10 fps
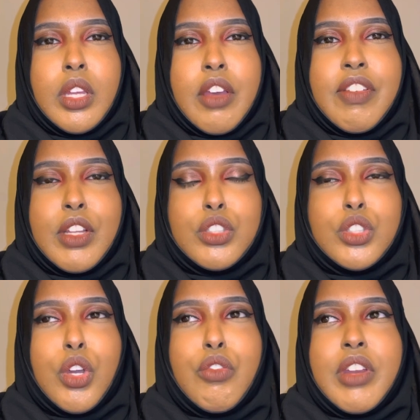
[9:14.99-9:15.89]
I felt
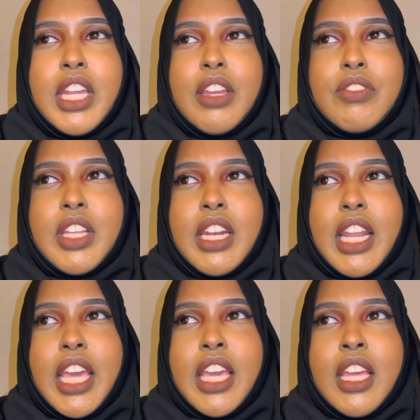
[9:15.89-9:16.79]
so relieved. And
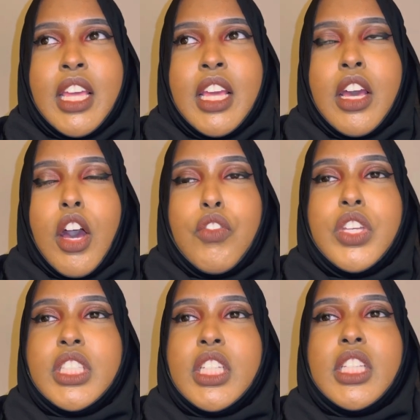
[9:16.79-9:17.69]
like,
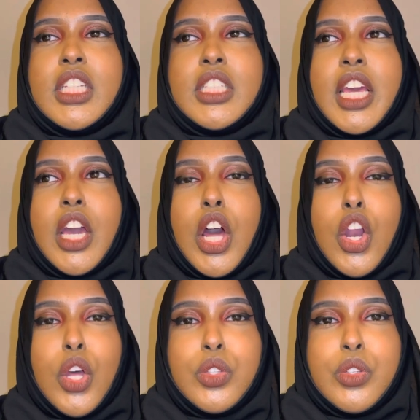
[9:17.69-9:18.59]
obviously there's like a
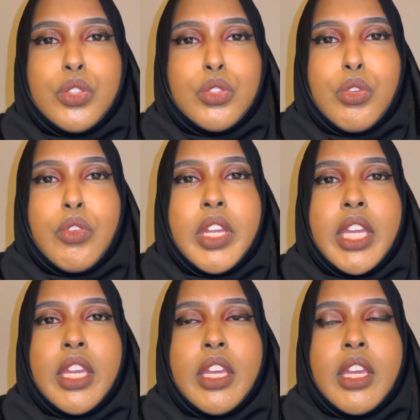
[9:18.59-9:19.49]
lot to the
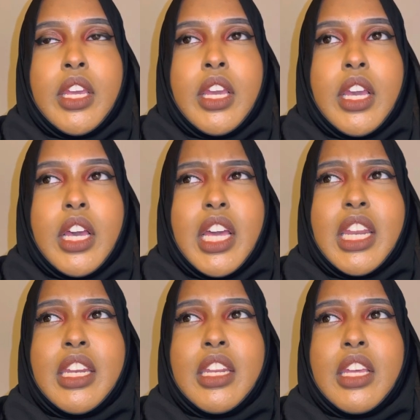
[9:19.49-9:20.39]
story,
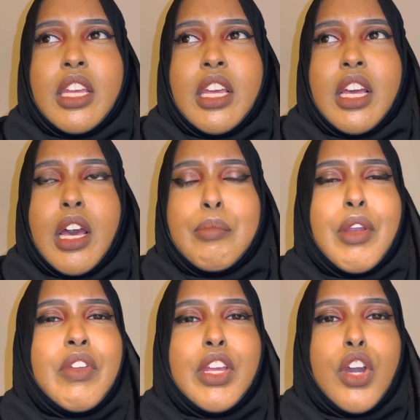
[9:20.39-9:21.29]
and I'm
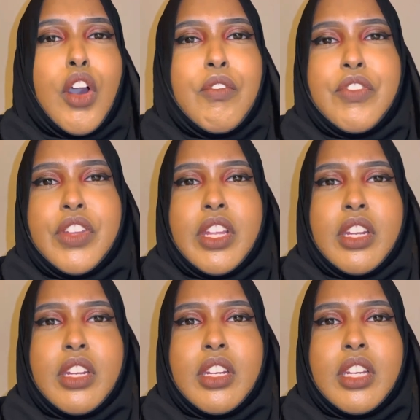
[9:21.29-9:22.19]
not really
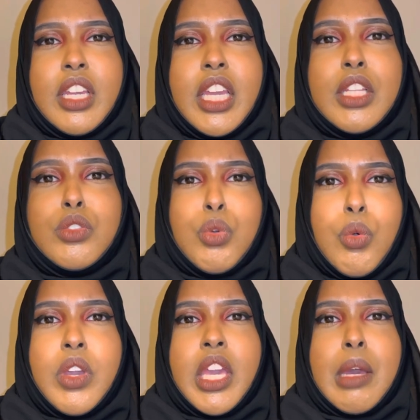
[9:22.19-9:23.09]
confident in
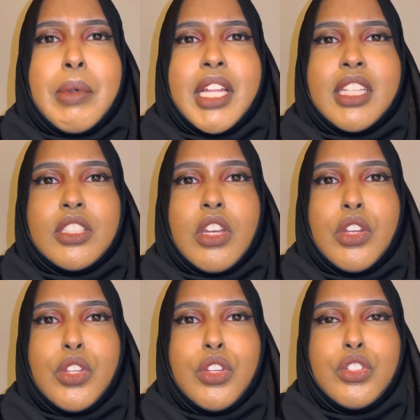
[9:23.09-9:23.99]
talking about this
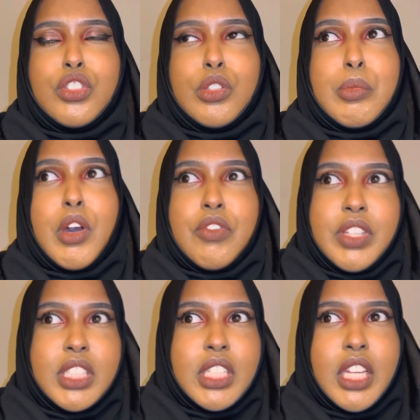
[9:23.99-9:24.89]
on YouTube,
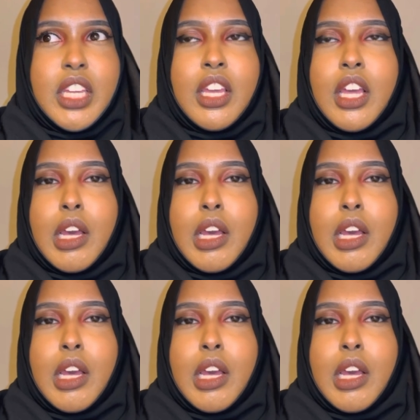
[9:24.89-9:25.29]
obviously.